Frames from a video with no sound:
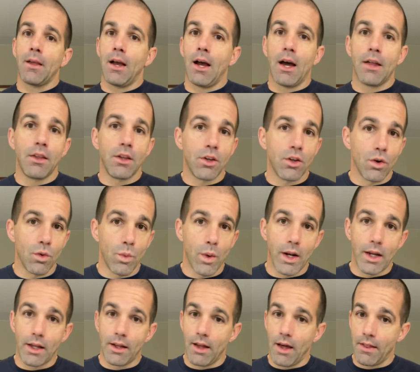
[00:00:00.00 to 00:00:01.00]
I think you're
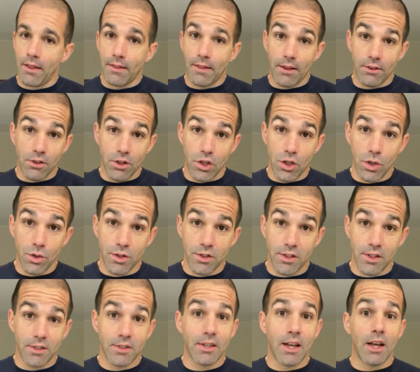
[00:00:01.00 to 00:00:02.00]
winning. I think that's a huge
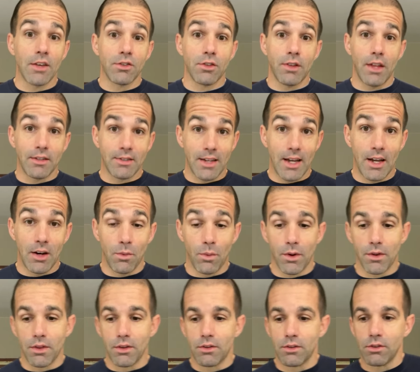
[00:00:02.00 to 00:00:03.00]
success. So, that's kind of
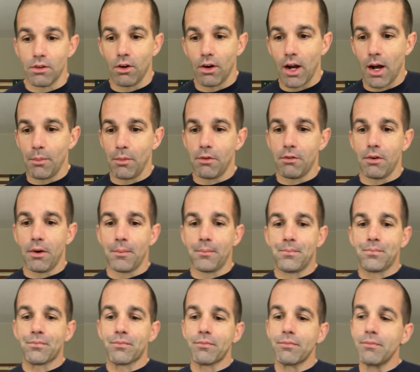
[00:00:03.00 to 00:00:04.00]
where this is all coming from.
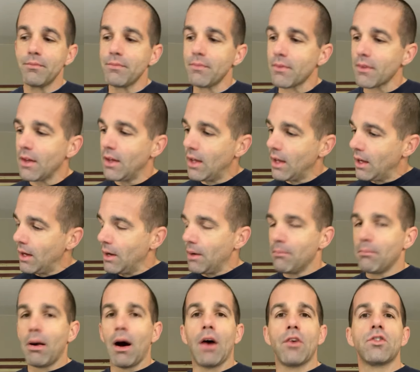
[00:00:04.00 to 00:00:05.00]

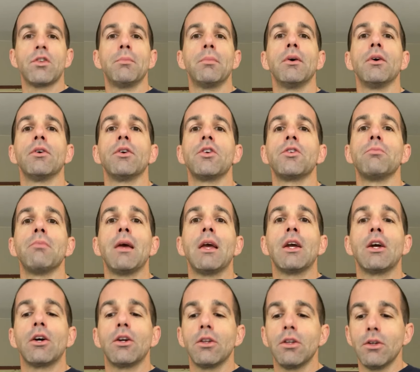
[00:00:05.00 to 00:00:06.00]
Possibilities may
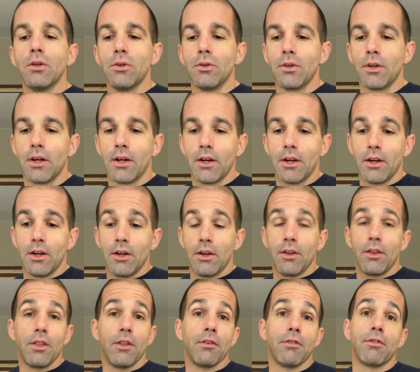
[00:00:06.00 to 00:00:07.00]
include
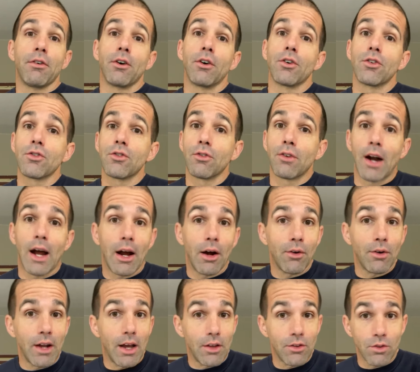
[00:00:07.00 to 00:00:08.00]
the first
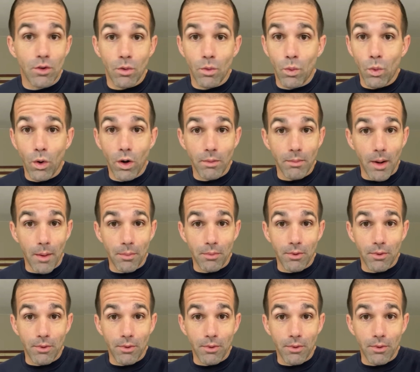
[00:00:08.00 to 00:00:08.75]
round as a warm up,